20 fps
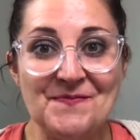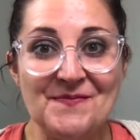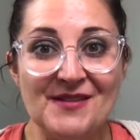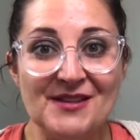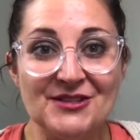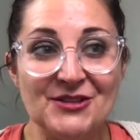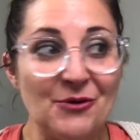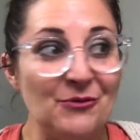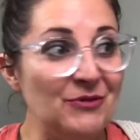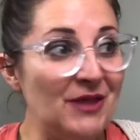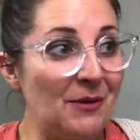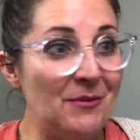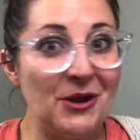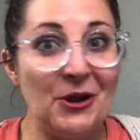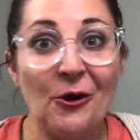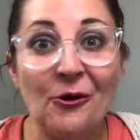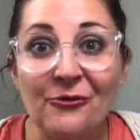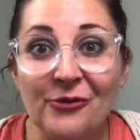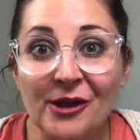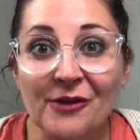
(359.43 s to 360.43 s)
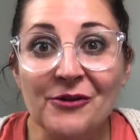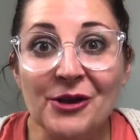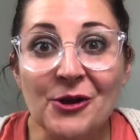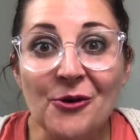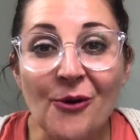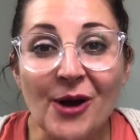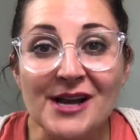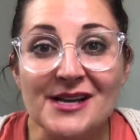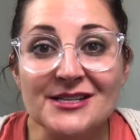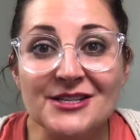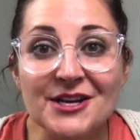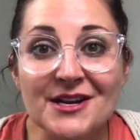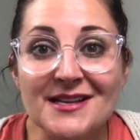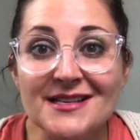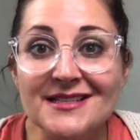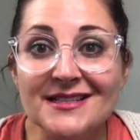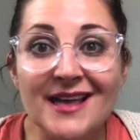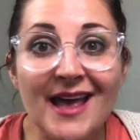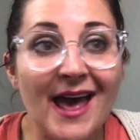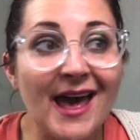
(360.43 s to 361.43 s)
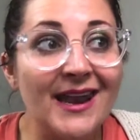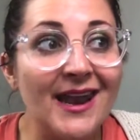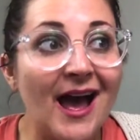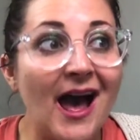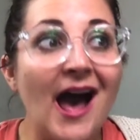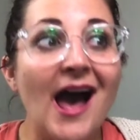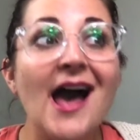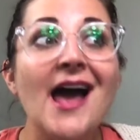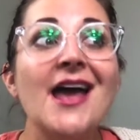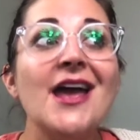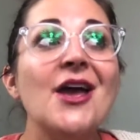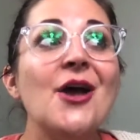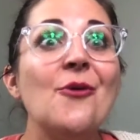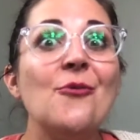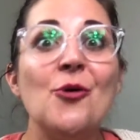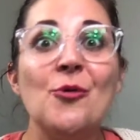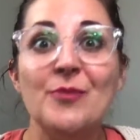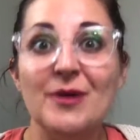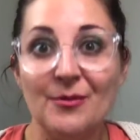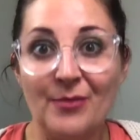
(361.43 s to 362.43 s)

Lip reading: So let me know if you have any questions, and I will be